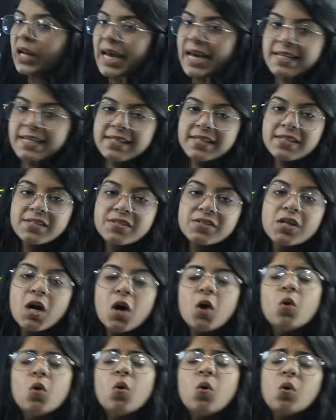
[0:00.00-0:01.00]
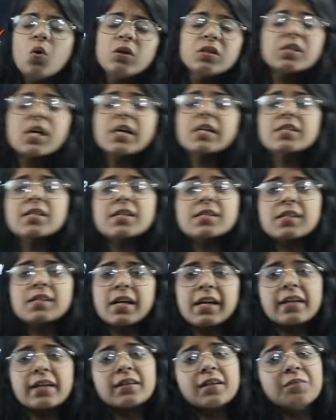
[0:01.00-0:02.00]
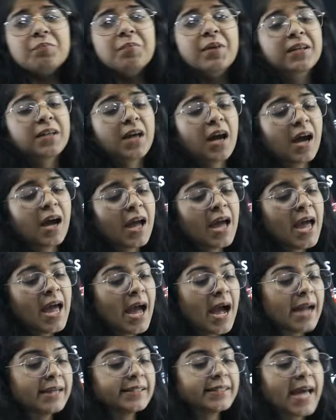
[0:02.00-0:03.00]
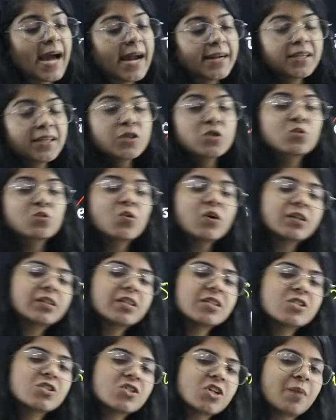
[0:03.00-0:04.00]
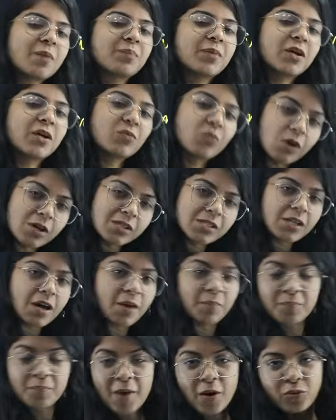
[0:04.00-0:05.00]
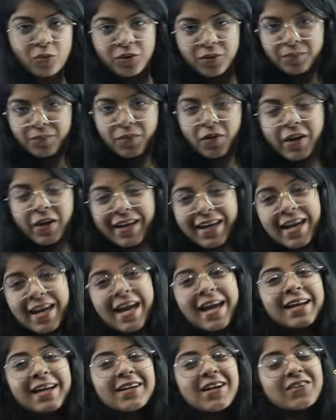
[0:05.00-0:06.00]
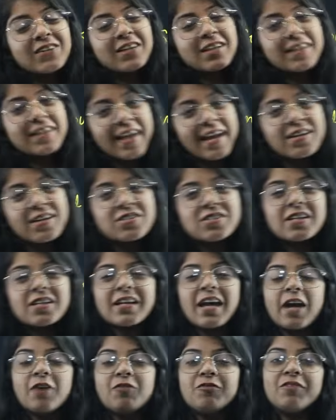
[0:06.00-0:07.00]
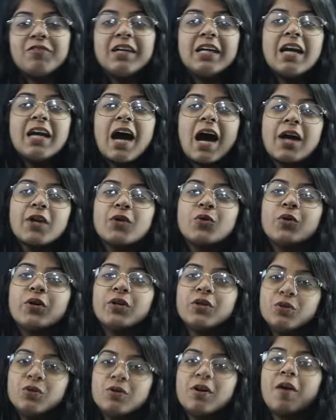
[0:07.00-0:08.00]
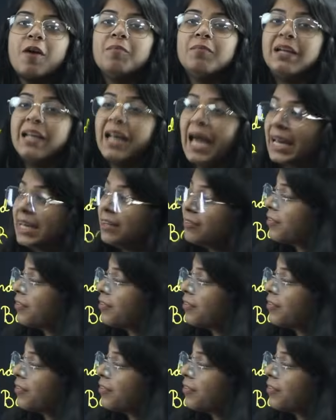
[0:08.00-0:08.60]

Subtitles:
essence, the whole science is connected, beta, and that is what this chapter was about. Okay, now the next time we are going to come live,